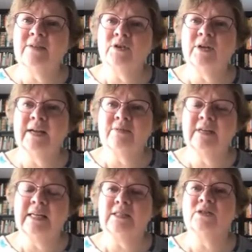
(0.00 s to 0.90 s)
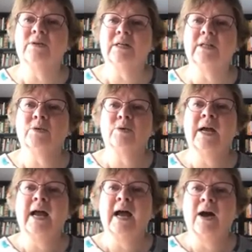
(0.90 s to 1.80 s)
of your life needs to include
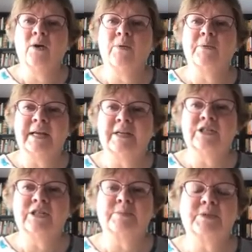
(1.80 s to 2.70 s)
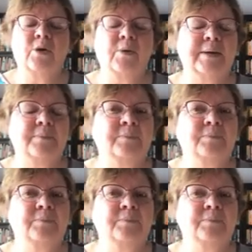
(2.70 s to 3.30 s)
how our relationship's going.